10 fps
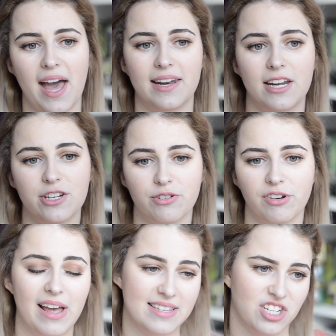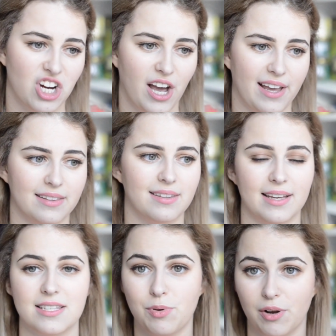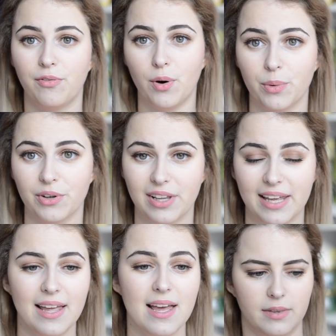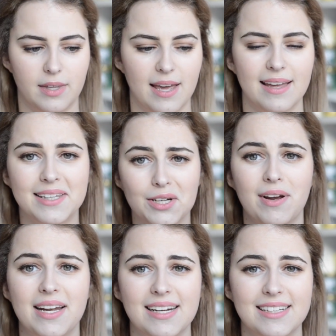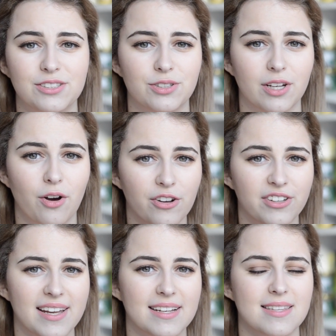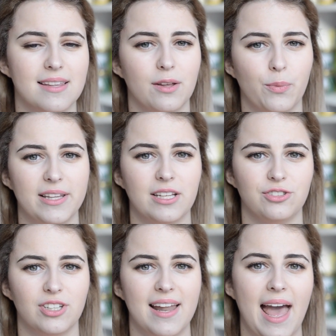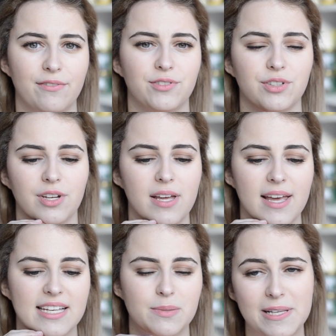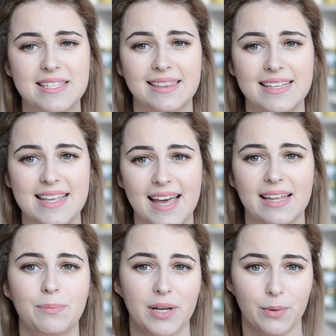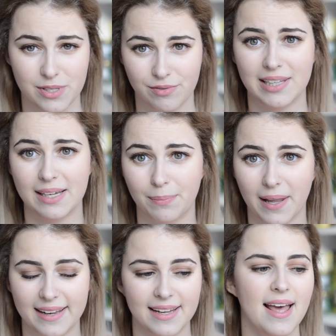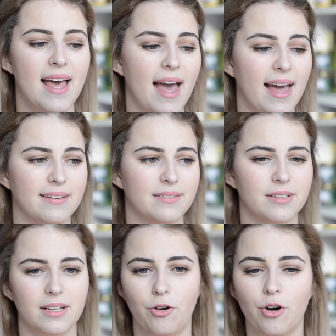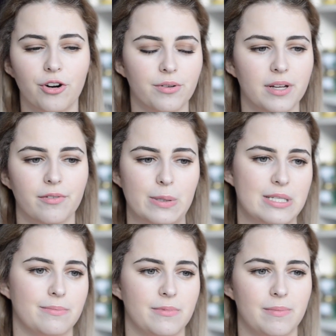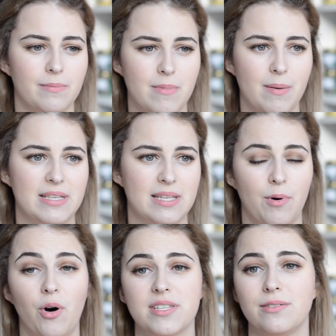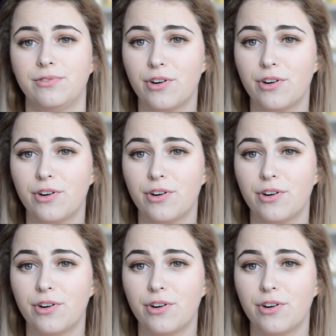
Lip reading: had an injury as a child, like straightforwardly. They integrated it into the context in the way that you didn't have to explicitly say it, but it was really implied. And, or it was maybe some awesome